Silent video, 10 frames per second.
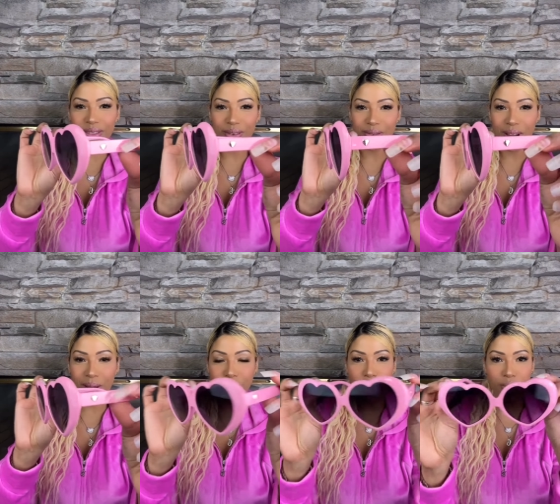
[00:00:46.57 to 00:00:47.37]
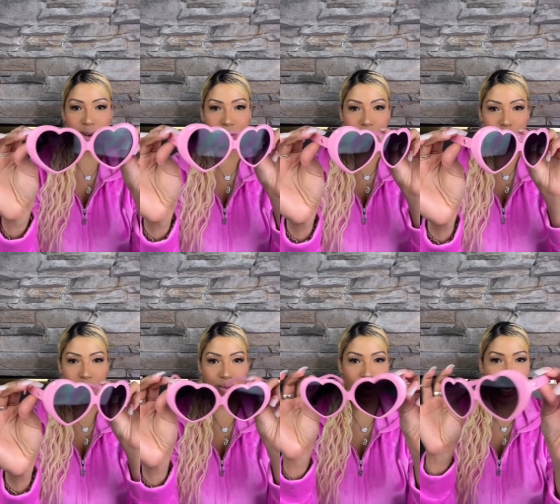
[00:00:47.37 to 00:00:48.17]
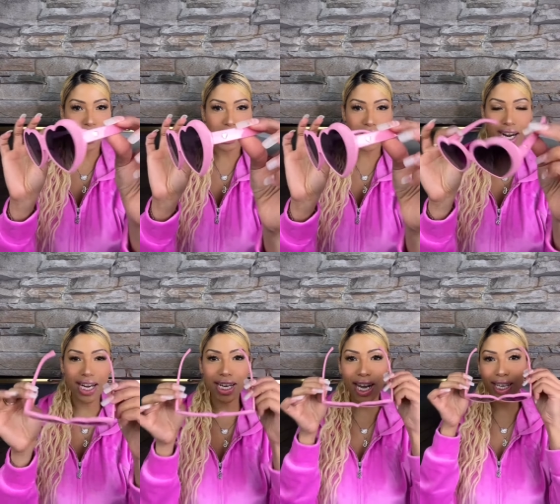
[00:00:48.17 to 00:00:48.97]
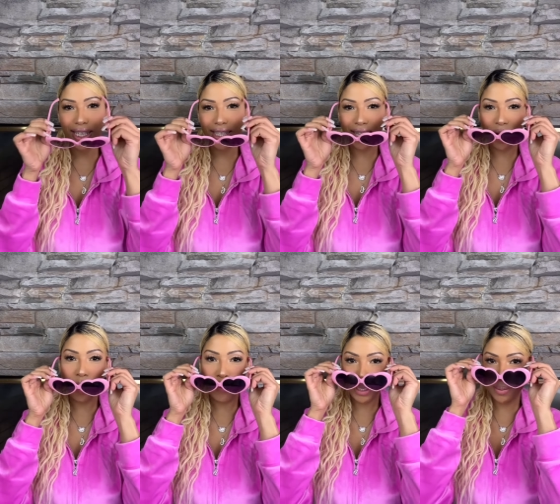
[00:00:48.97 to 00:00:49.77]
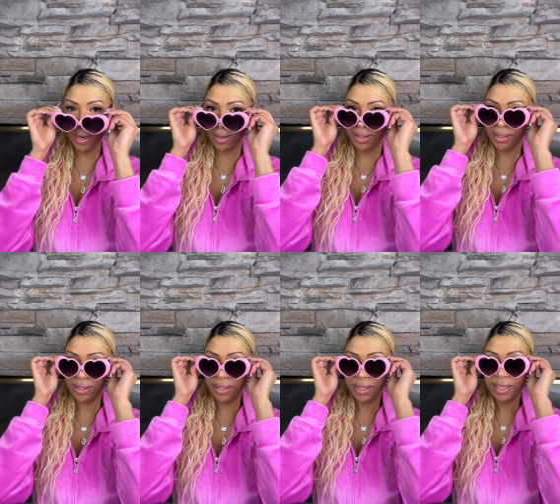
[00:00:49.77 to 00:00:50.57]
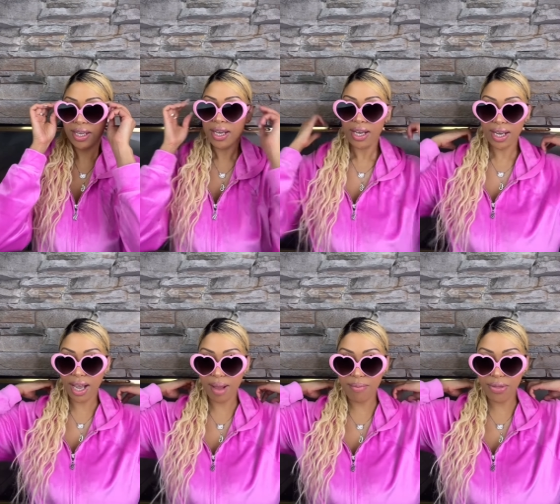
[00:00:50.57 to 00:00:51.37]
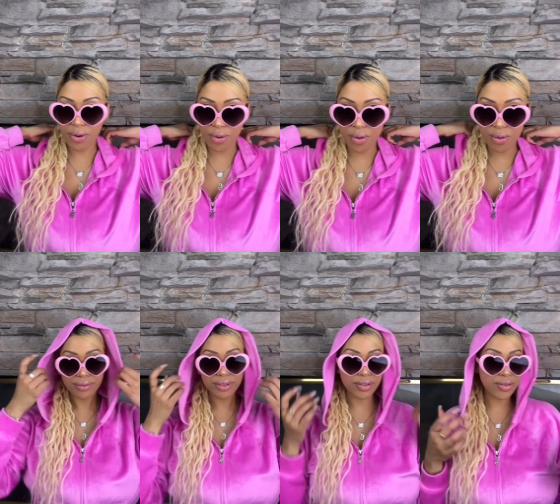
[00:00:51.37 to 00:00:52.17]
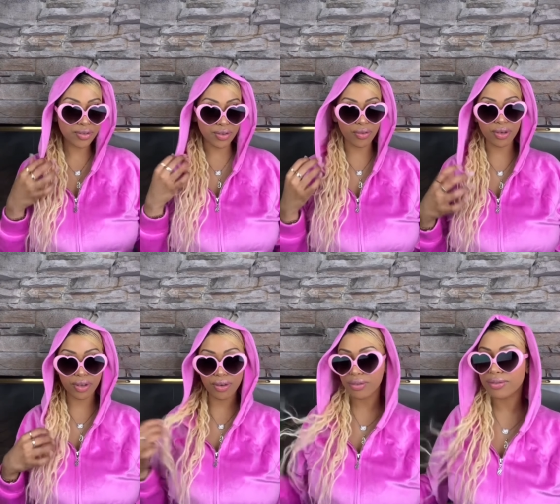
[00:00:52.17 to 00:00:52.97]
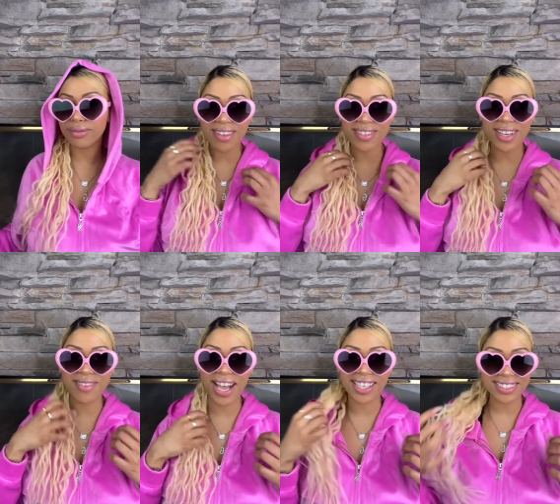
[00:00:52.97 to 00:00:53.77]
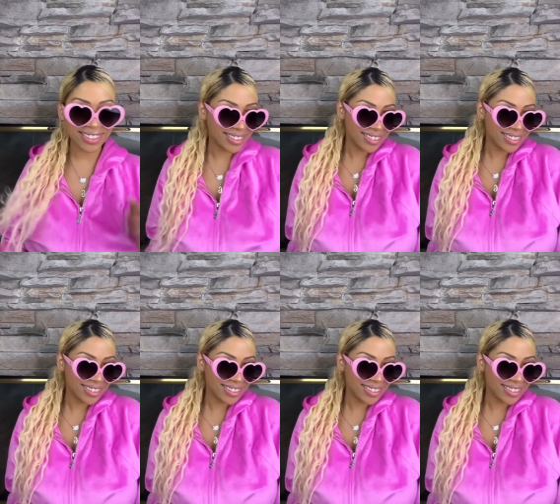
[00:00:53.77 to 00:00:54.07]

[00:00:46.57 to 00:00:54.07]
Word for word: Come through. Come through. Come through. They go with my sweater. Come through. These are so cute. There's so much.